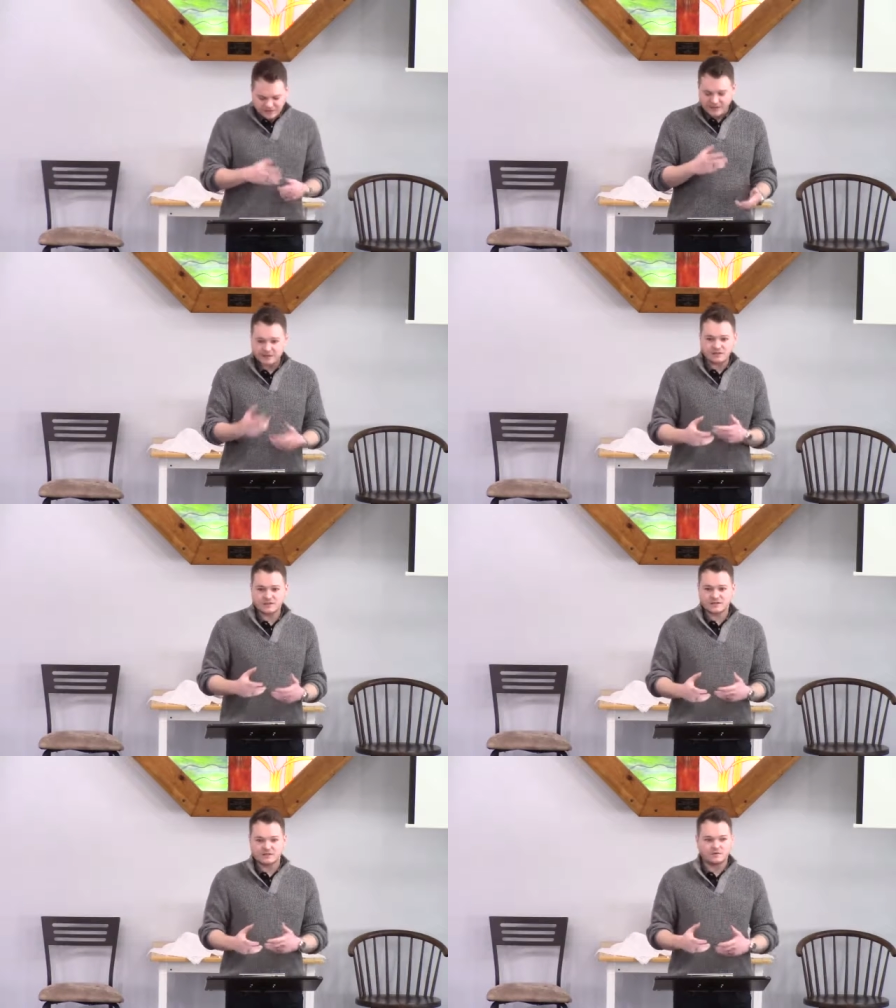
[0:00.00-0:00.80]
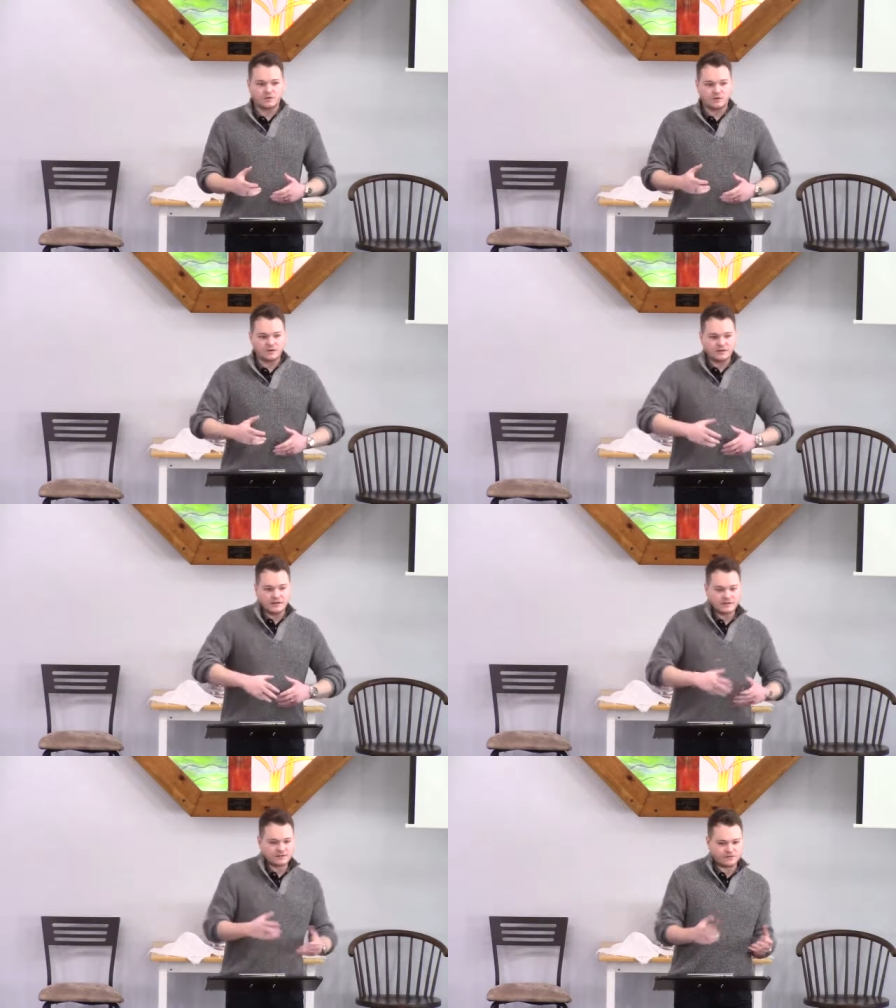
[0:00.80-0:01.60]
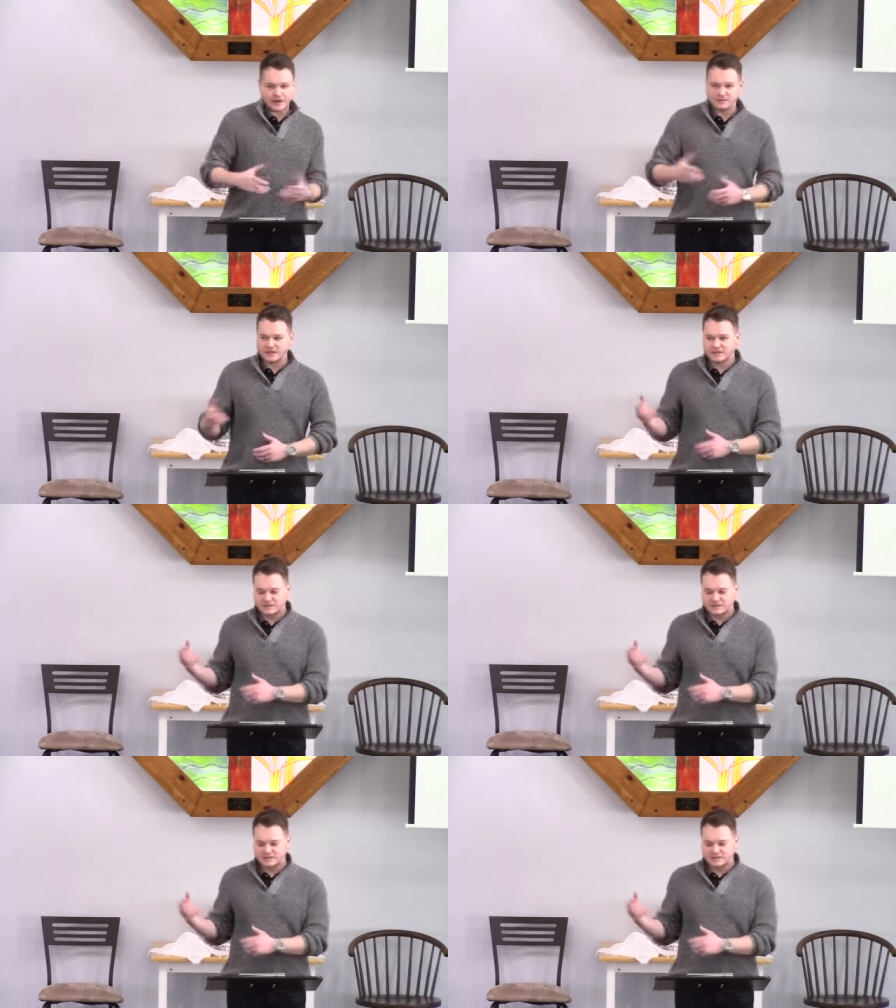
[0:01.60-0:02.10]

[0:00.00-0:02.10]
David's or his family's,